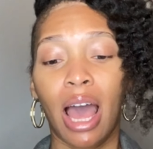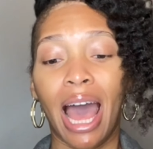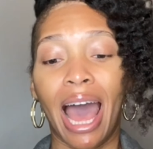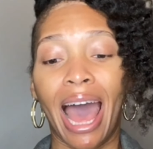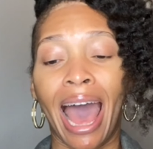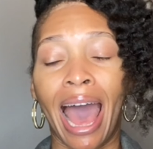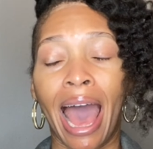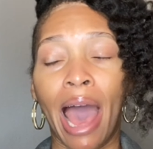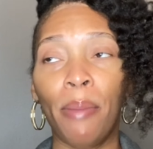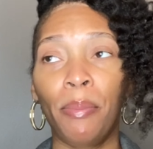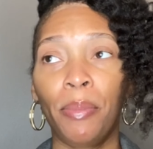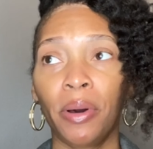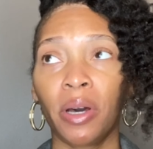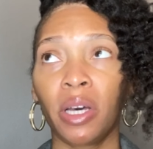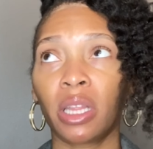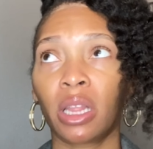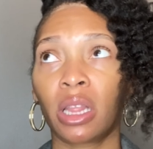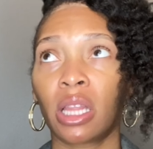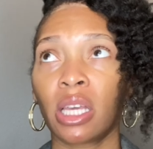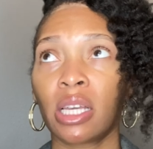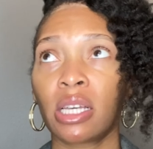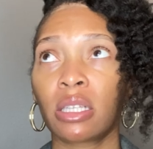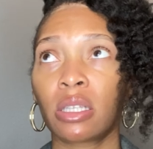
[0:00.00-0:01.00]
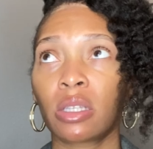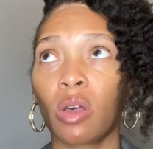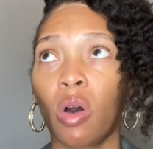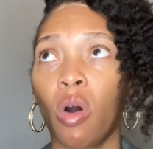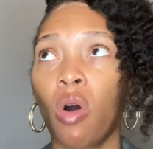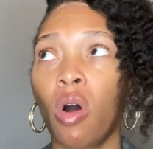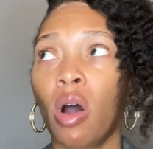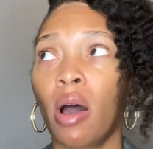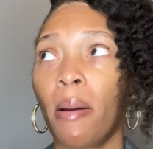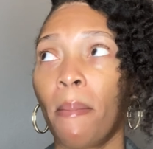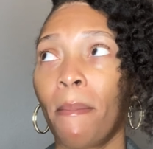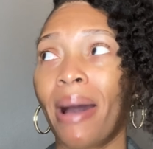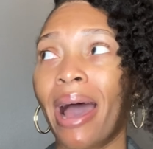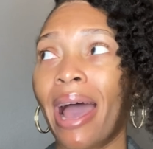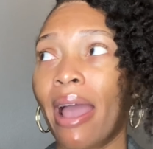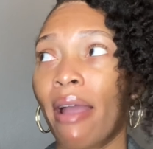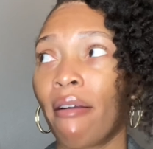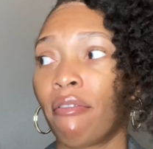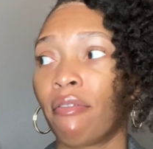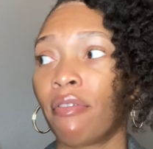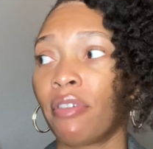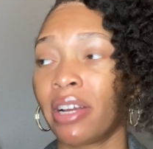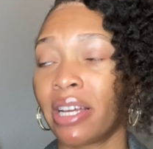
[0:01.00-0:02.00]
I put this on my
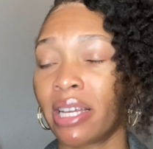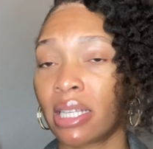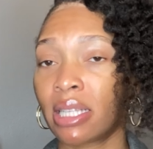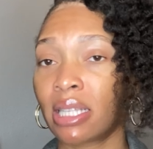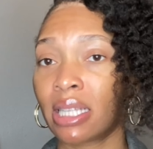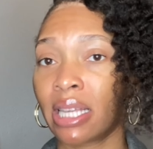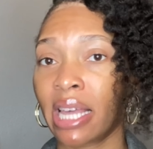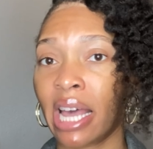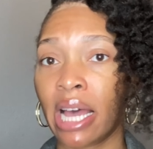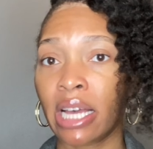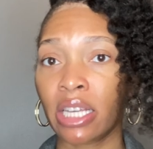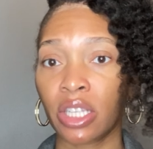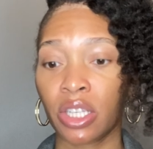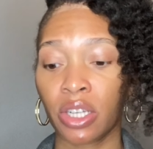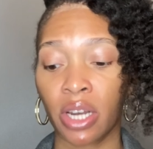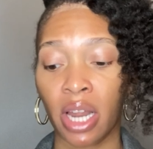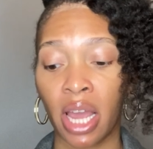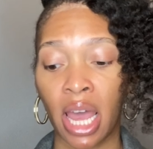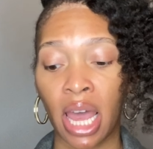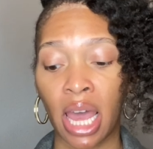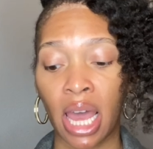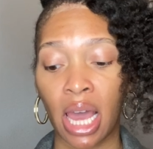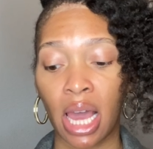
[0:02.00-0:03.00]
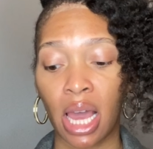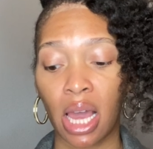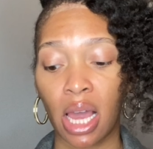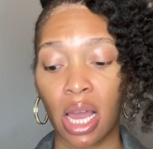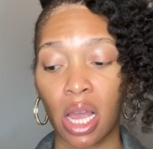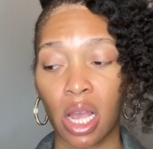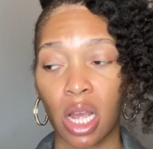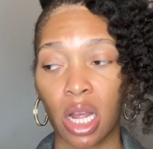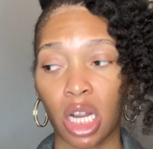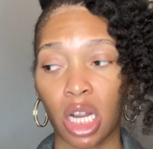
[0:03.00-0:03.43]
wrist yesterday.